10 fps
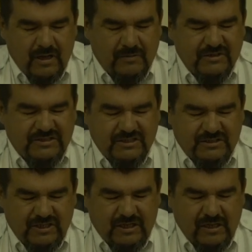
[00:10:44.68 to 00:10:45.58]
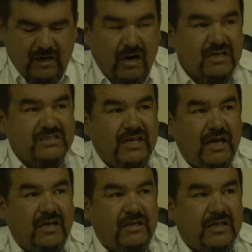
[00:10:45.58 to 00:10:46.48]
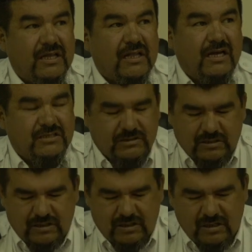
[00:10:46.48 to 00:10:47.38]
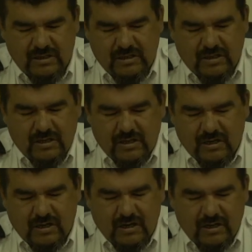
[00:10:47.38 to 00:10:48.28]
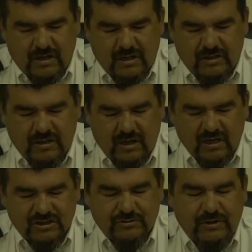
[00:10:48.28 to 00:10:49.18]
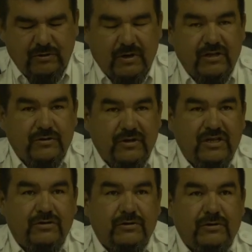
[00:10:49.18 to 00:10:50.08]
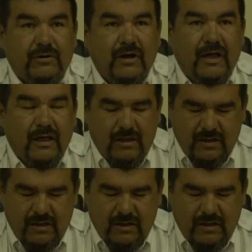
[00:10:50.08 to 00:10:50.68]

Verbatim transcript: Mistissini, August 10, deadlines is uh, August 21, 22.